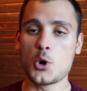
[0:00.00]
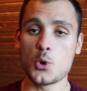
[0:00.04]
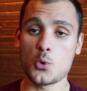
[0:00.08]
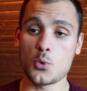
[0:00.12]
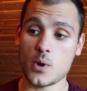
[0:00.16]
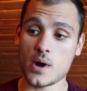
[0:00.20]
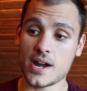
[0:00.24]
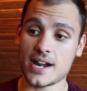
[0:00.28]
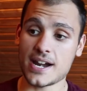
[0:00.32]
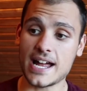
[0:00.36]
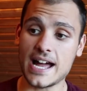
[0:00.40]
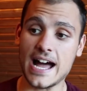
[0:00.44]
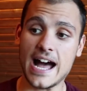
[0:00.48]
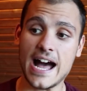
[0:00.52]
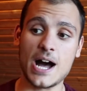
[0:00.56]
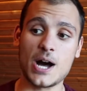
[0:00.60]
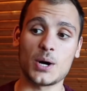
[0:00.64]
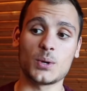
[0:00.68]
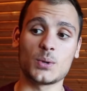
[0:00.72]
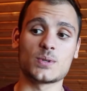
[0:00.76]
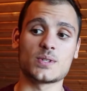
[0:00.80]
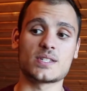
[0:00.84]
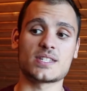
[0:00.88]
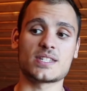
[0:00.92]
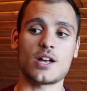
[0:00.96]

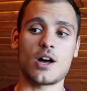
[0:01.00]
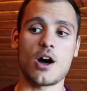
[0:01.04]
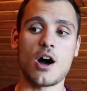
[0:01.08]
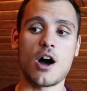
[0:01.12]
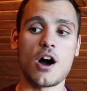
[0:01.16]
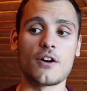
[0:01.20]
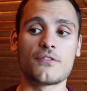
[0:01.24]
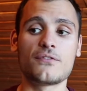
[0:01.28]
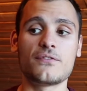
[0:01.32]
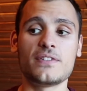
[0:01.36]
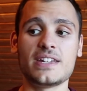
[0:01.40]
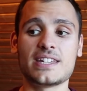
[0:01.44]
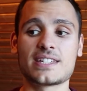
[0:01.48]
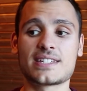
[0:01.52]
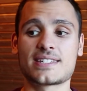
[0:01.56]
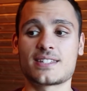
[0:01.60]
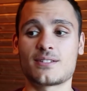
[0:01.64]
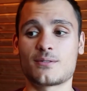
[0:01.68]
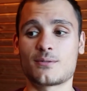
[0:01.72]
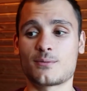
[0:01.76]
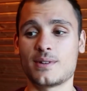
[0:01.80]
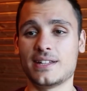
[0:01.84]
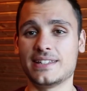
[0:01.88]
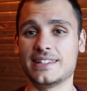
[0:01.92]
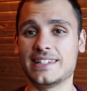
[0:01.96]
warehouse,
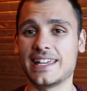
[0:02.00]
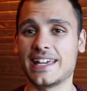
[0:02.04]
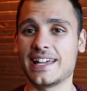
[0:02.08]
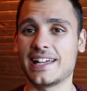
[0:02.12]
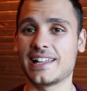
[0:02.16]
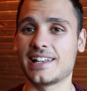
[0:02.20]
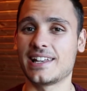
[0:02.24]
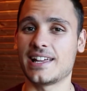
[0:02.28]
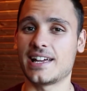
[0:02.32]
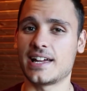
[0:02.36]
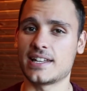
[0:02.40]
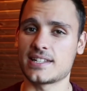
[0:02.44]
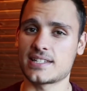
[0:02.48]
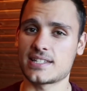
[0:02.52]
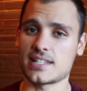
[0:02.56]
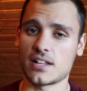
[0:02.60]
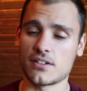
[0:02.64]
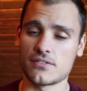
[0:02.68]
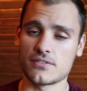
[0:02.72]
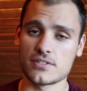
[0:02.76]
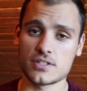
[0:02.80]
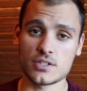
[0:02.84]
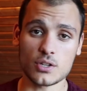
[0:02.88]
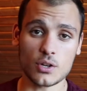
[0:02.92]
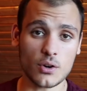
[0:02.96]
office, retail and
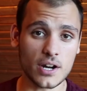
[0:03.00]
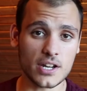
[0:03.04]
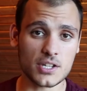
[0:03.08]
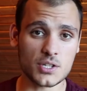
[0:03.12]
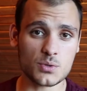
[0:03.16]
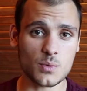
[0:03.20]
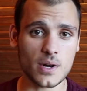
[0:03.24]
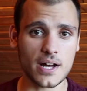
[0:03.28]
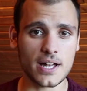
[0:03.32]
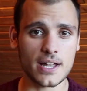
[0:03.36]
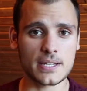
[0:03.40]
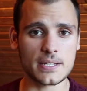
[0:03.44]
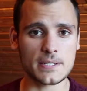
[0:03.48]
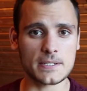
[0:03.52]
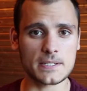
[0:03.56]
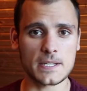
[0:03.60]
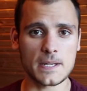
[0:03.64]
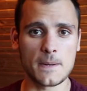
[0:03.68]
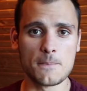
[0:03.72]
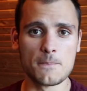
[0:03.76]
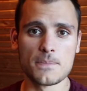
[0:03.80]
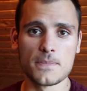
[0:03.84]
self-storage ones,